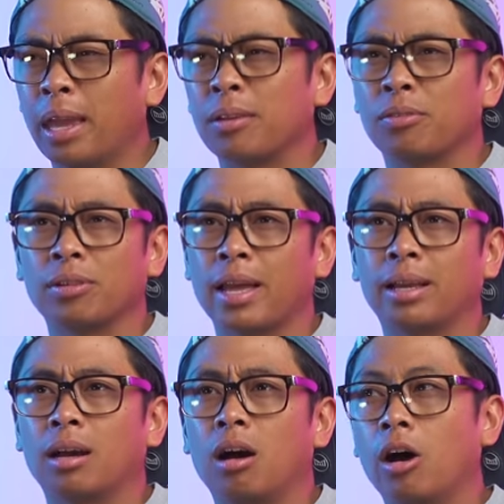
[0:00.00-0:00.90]
And for
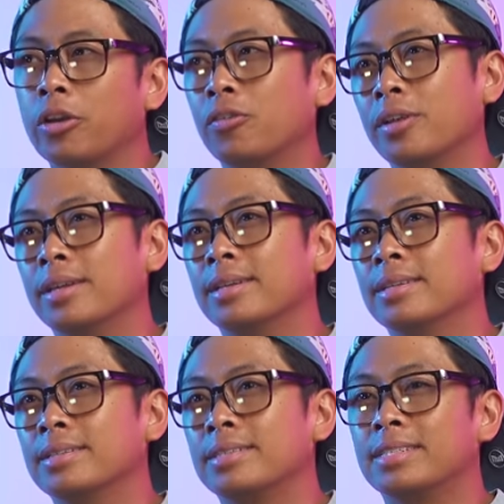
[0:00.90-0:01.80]
like
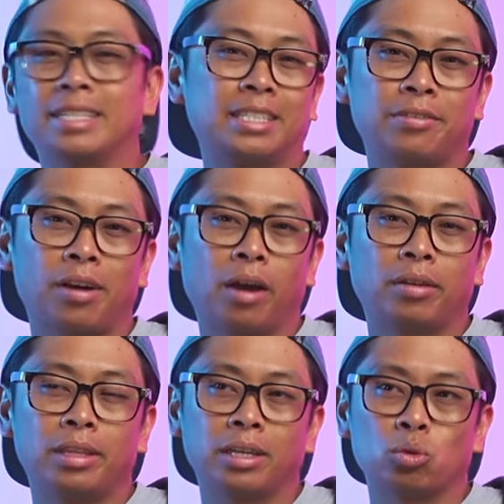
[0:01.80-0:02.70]
165,
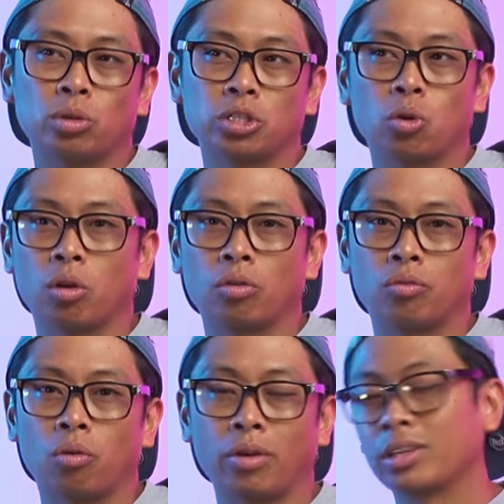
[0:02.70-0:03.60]
I think is what it's going
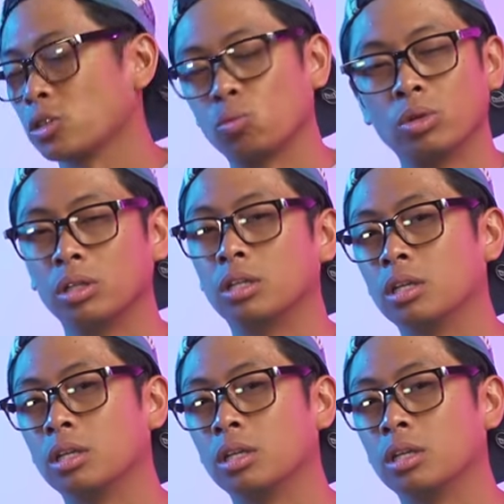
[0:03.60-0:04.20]
for. I think it's a really